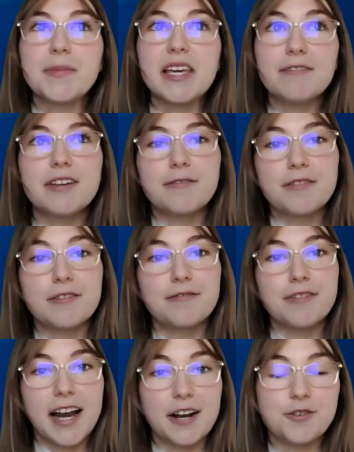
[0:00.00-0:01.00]
even if the
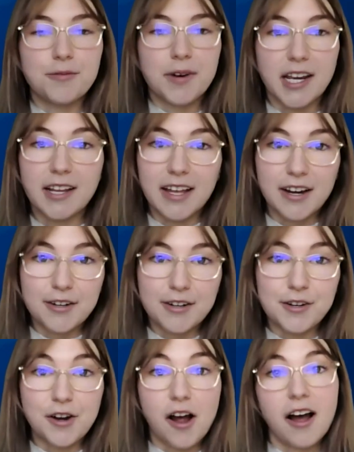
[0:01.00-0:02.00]
financial
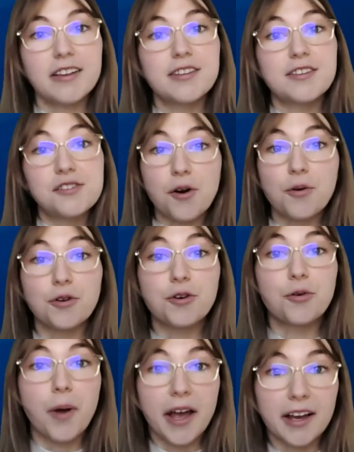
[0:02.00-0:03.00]
regulators are not so
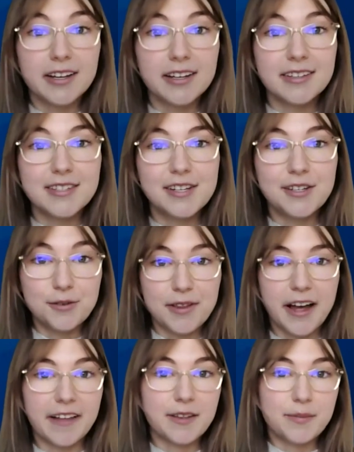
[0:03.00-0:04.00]
quick to do
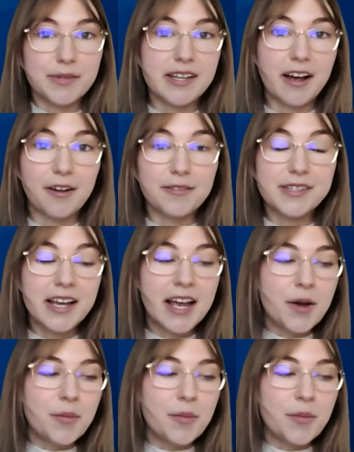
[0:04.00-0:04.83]
that themselves.